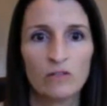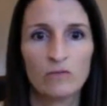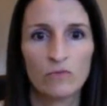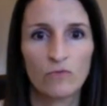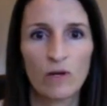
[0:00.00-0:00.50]

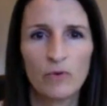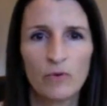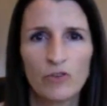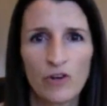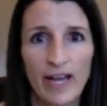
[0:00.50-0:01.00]
rub it
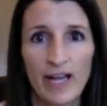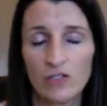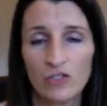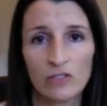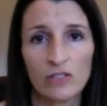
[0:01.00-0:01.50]
with your hands,
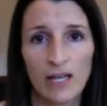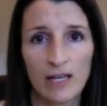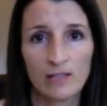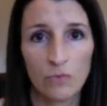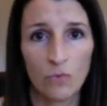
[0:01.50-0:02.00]
just
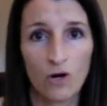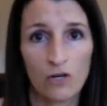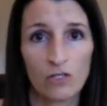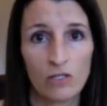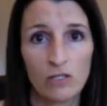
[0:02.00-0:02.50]
hands in
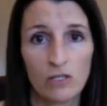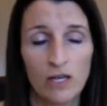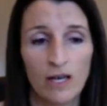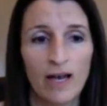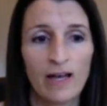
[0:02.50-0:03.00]
water,
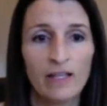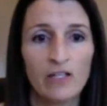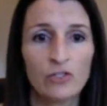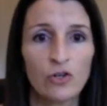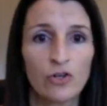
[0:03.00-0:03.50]
and
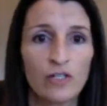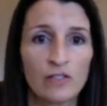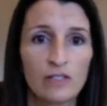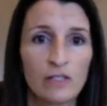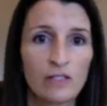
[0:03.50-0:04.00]
then turn it
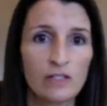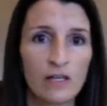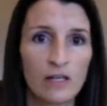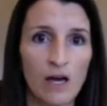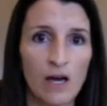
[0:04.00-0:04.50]
sticky
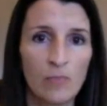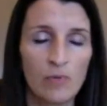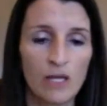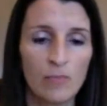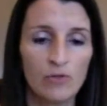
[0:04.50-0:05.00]
side up
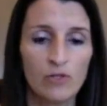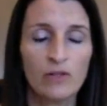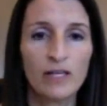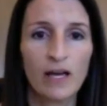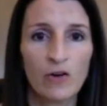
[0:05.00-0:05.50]
and put it
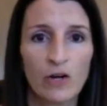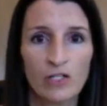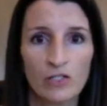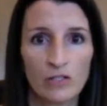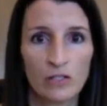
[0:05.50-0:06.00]
on the counter
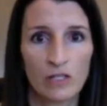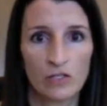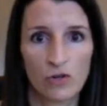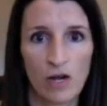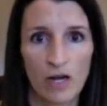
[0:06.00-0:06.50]
and just let it
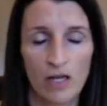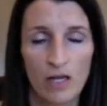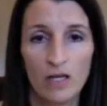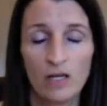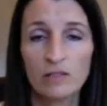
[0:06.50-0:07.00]
dry.
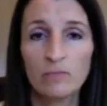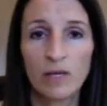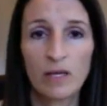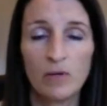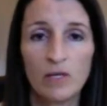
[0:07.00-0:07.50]
Because
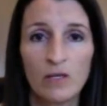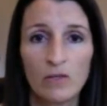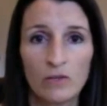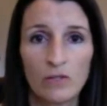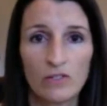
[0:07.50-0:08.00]

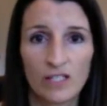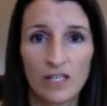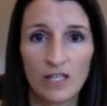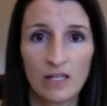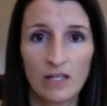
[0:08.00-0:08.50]
maybe the
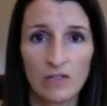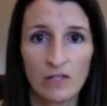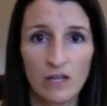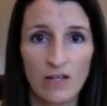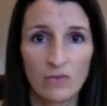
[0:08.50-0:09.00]

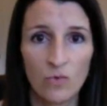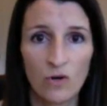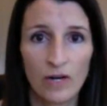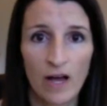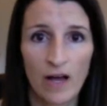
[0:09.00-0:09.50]
stickiness has
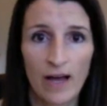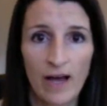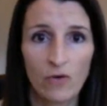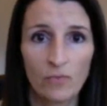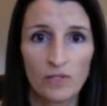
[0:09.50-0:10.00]
worn
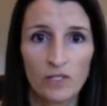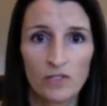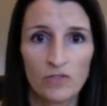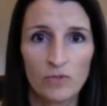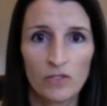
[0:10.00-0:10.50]
out because
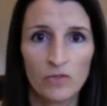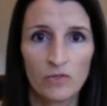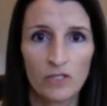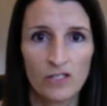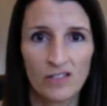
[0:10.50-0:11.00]
you've been
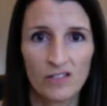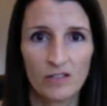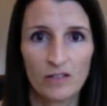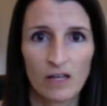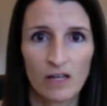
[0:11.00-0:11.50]
using it
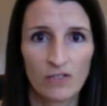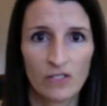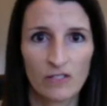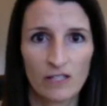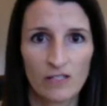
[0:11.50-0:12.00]
and not having
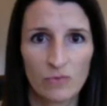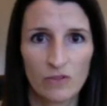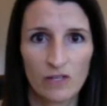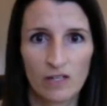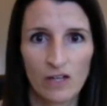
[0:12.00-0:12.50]
success with
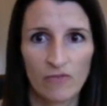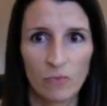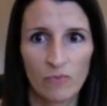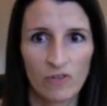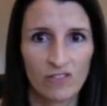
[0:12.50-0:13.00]
it and you haven't
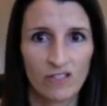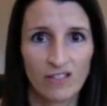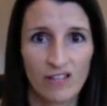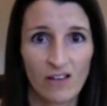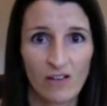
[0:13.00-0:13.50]
been pressing it
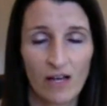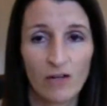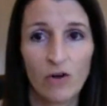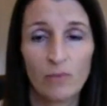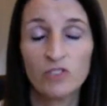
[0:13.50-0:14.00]
down. I
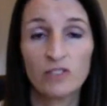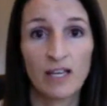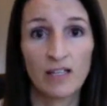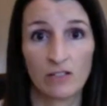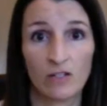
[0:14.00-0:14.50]
don't know. I'm just
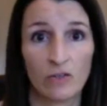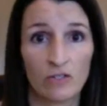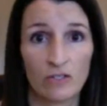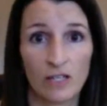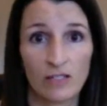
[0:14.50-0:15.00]
guessing all
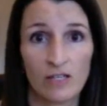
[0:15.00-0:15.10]
these things.